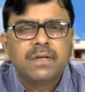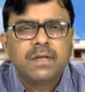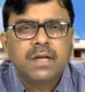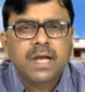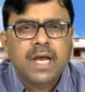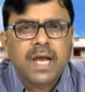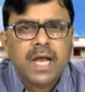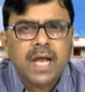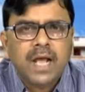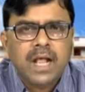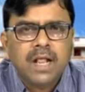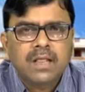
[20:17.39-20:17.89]

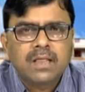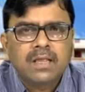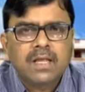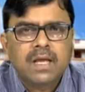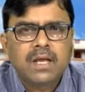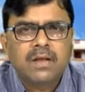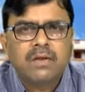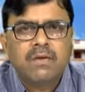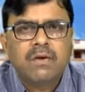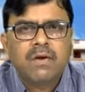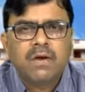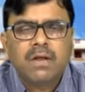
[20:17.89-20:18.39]
health
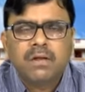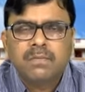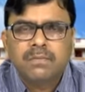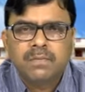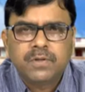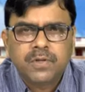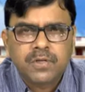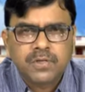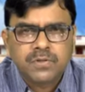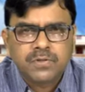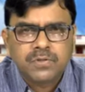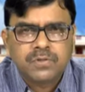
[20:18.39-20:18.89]
and all
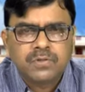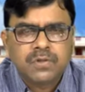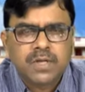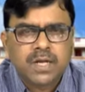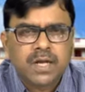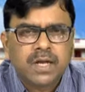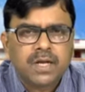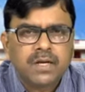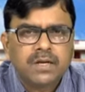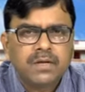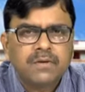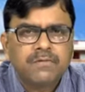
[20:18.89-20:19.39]
due to
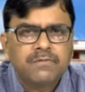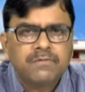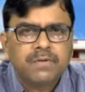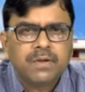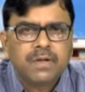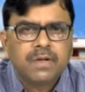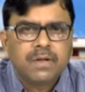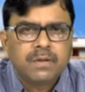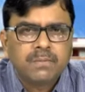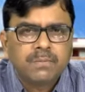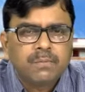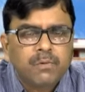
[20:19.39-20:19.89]
their
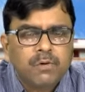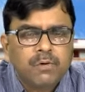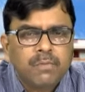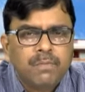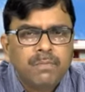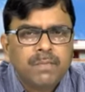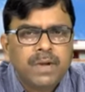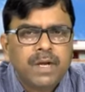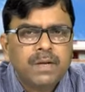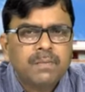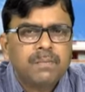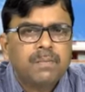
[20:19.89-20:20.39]

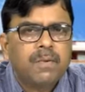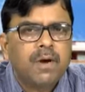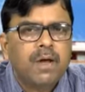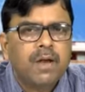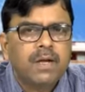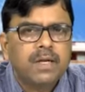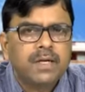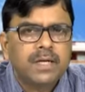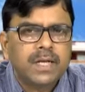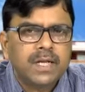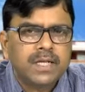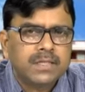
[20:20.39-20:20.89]
movement
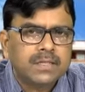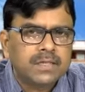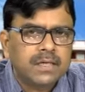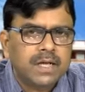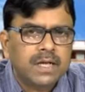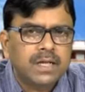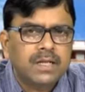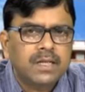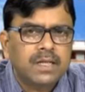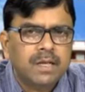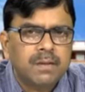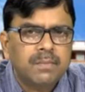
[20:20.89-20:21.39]
politics
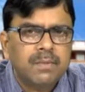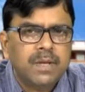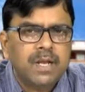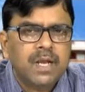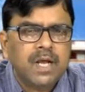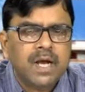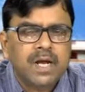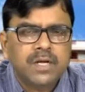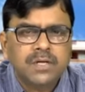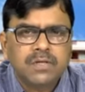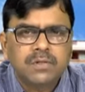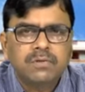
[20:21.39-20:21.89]
in Tamil
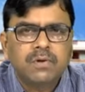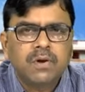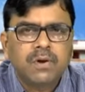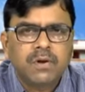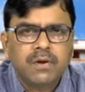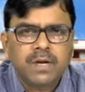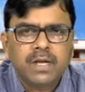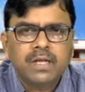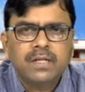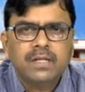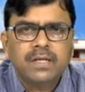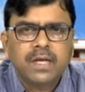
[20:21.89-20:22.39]
Nadu or in